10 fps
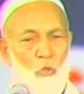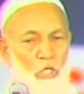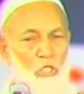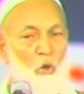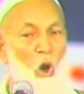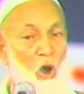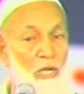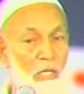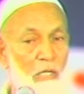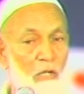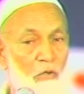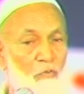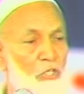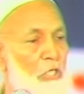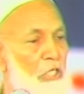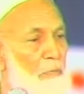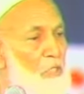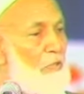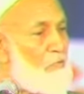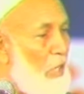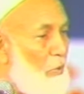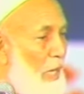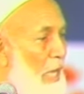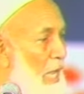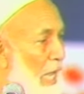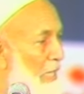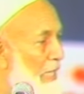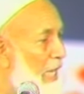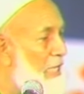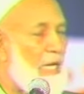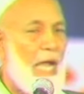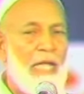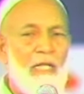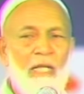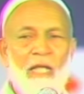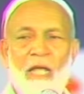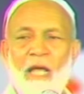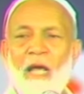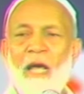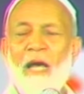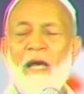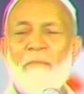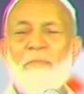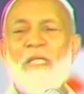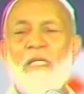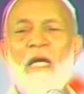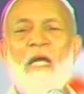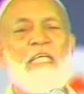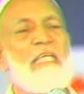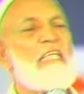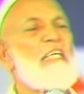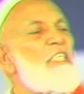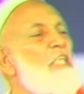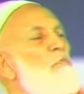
Sold his God for 30 pieces of silver. And the other guy, Peter, he cursed,